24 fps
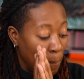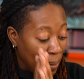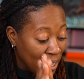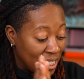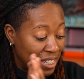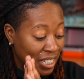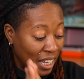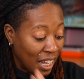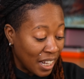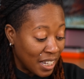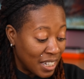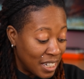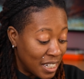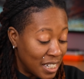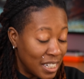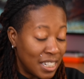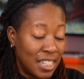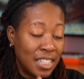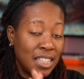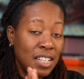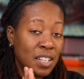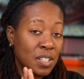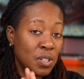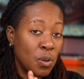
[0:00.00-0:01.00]
But
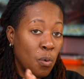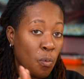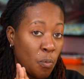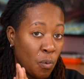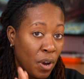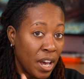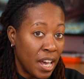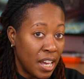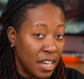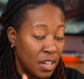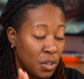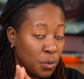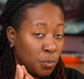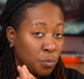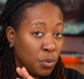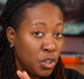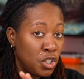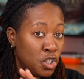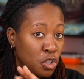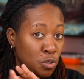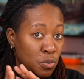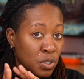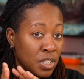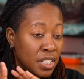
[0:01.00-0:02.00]
technically, there's a way in
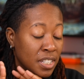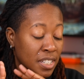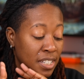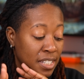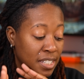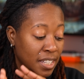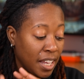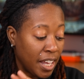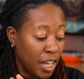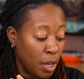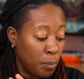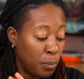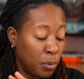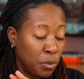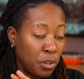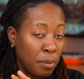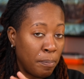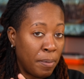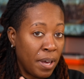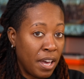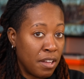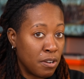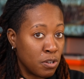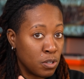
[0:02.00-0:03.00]
which you can disable the
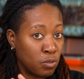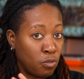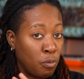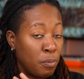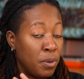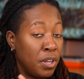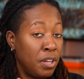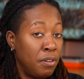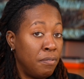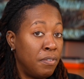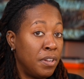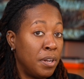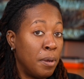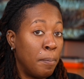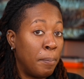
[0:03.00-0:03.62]
banners from even